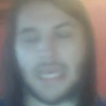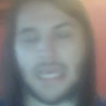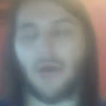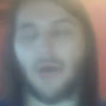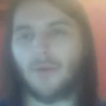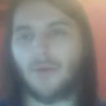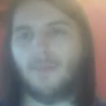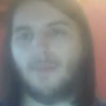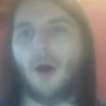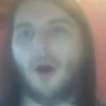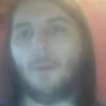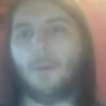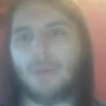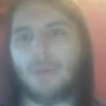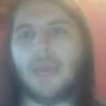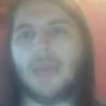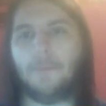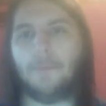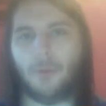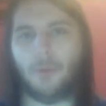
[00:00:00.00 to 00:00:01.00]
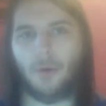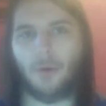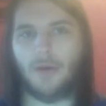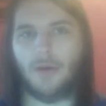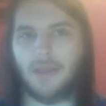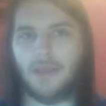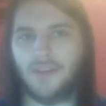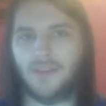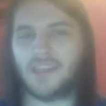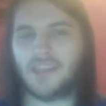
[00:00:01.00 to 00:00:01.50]
killed more
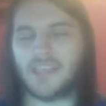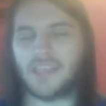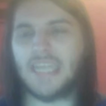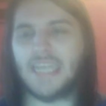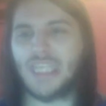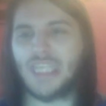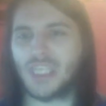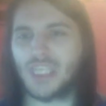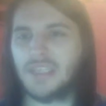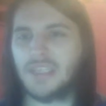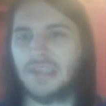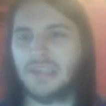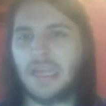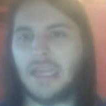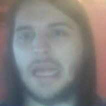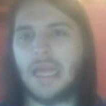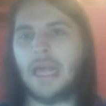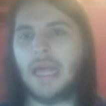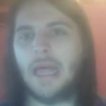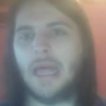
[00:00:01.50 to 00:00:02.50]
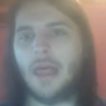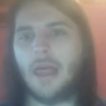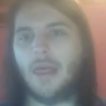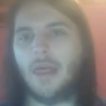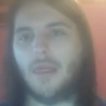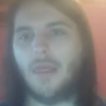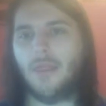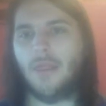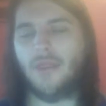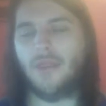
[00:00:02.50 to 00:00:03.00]
people in this nation
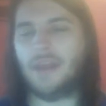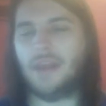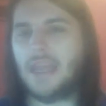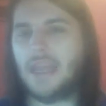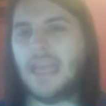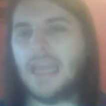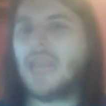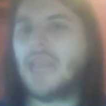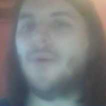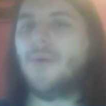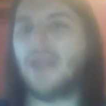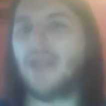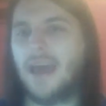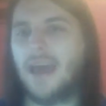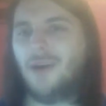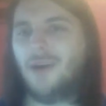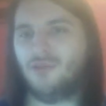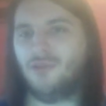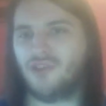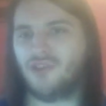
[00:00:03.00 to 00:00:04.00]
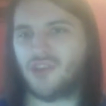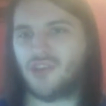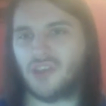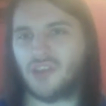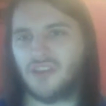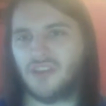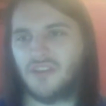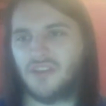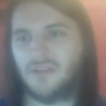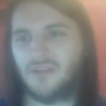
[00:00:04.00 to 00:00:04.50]
than anyone
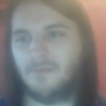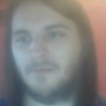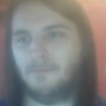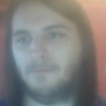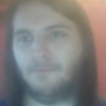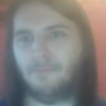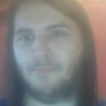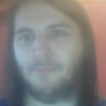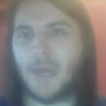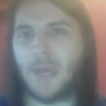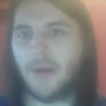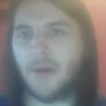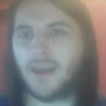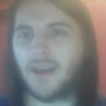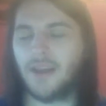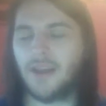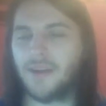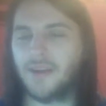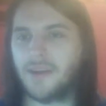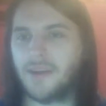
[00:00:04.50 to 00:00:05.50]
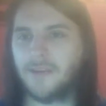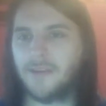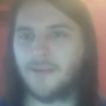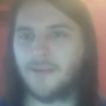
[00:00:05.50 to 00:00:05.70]
else. Period.